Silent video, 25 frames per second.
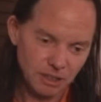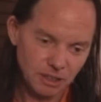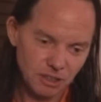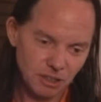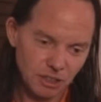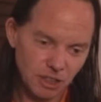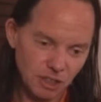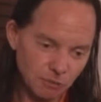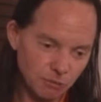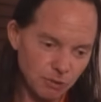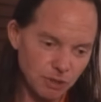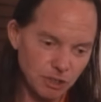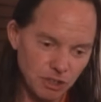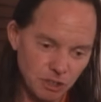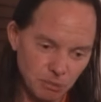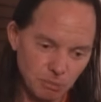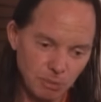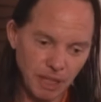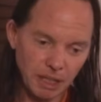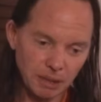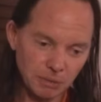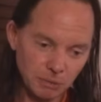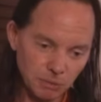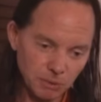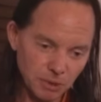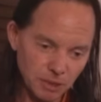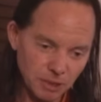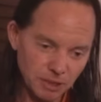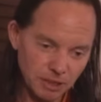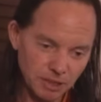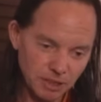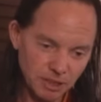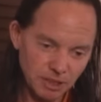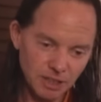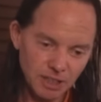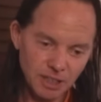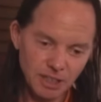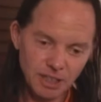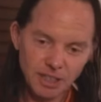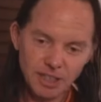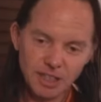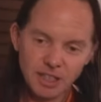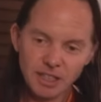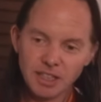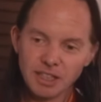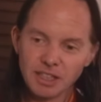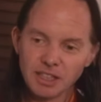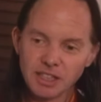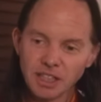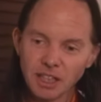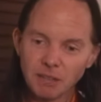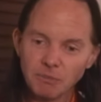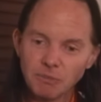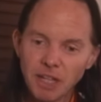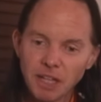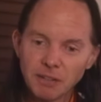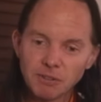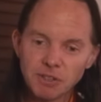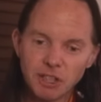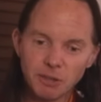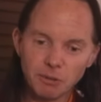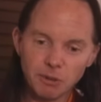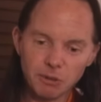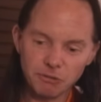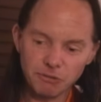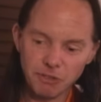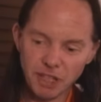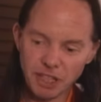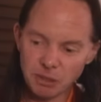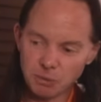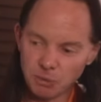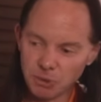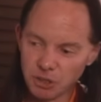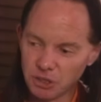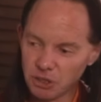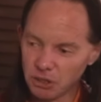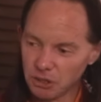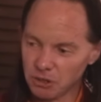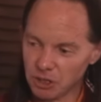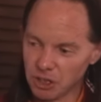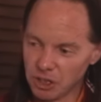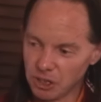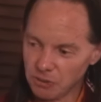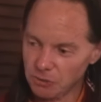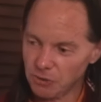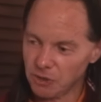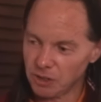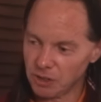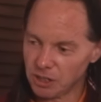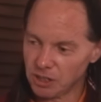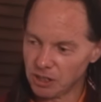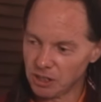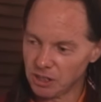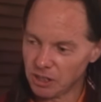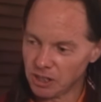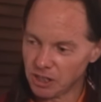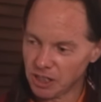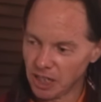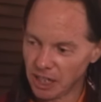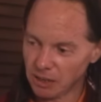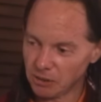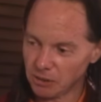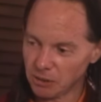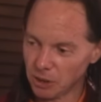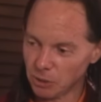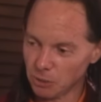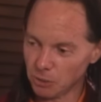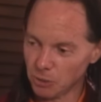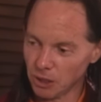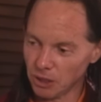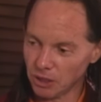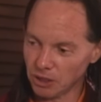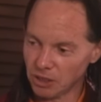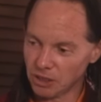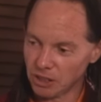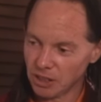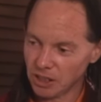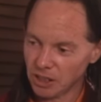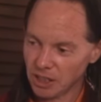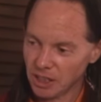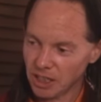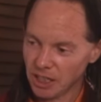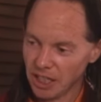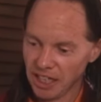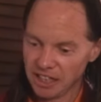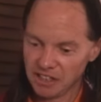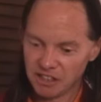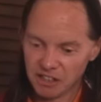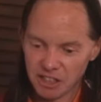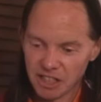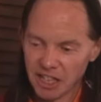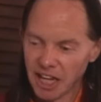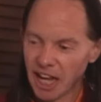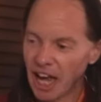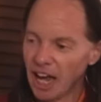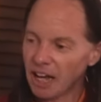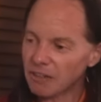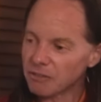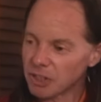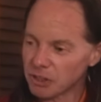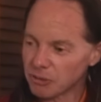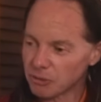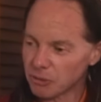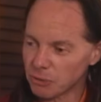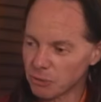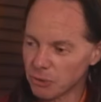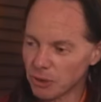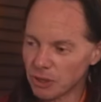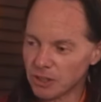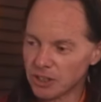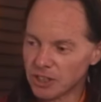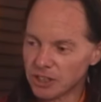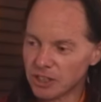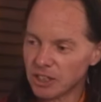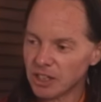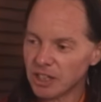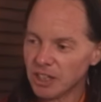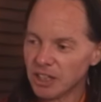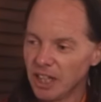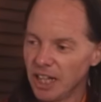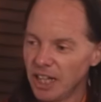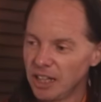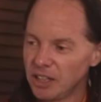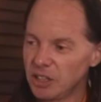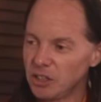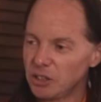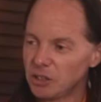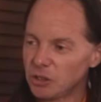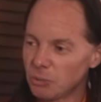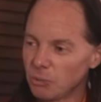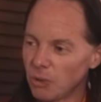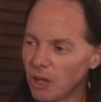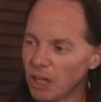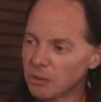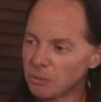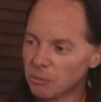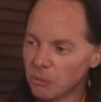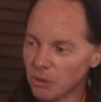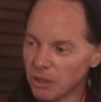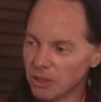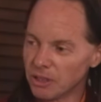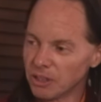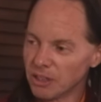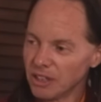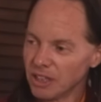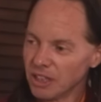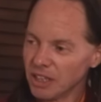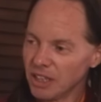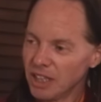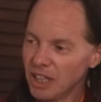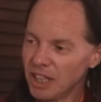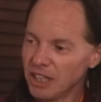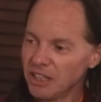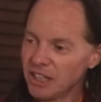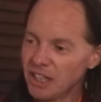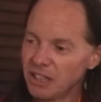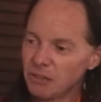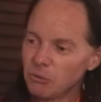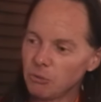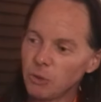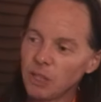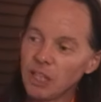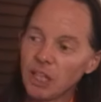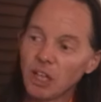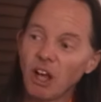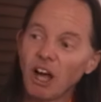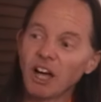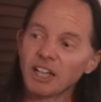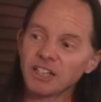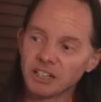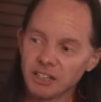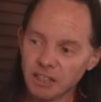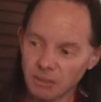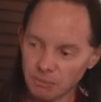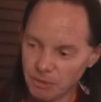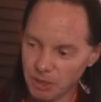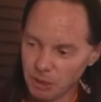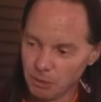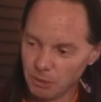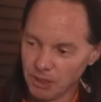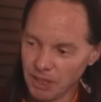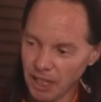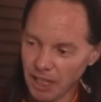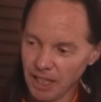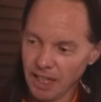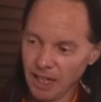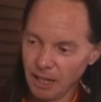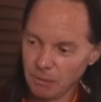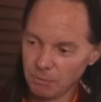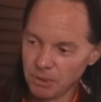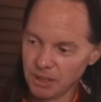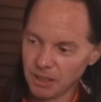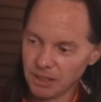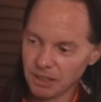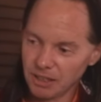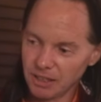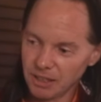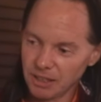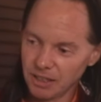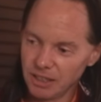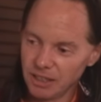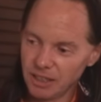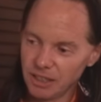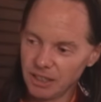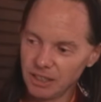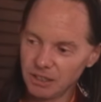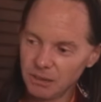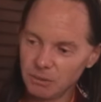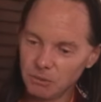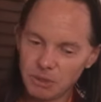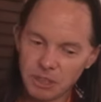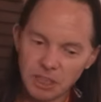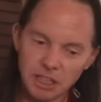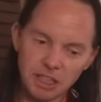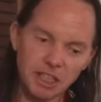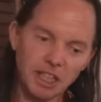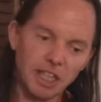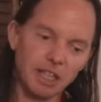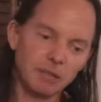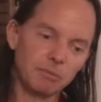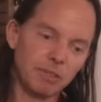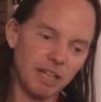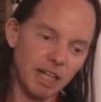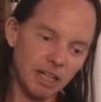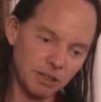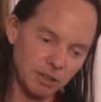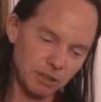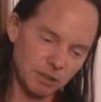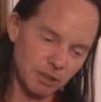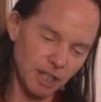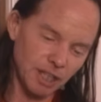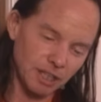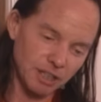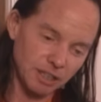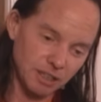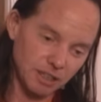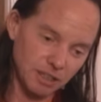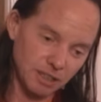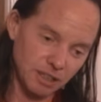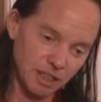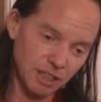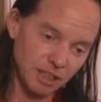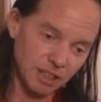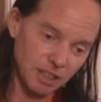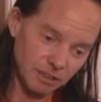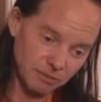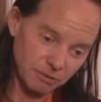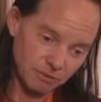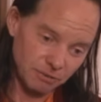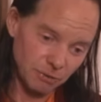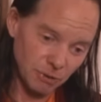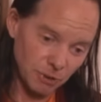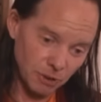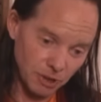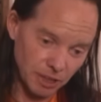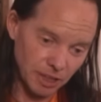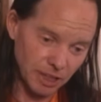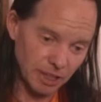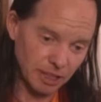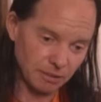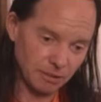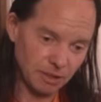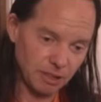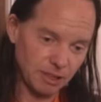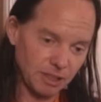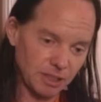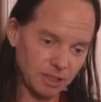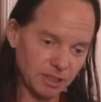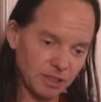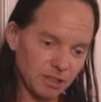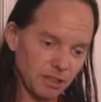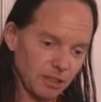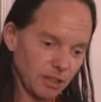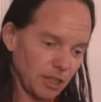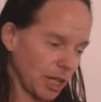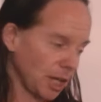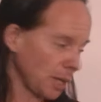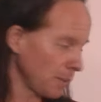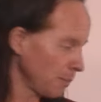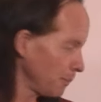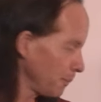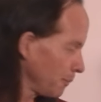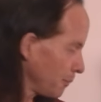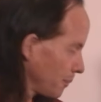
different Tibetan words. Sometimes they were faced with two different Sanskrit words and didn't have different words and used one word. And then we lost something when that happened, you see, when it came down to us in, in a foreign language, okay?